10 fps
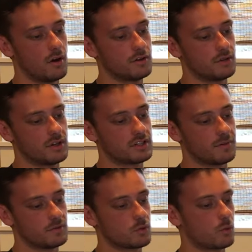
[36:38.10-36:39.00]
So here's some
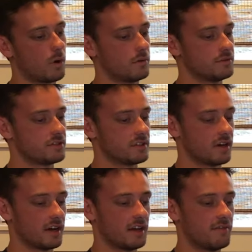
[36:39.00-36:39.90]
of his quotes.
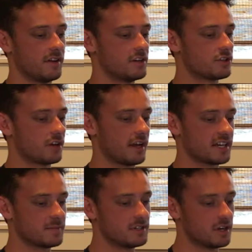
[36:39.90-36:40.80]
If an injury
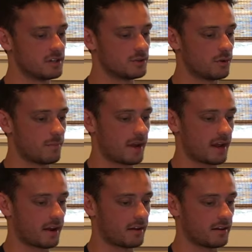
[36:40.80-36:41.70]
has to be done to a
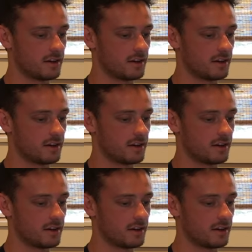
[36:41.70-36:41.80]
man,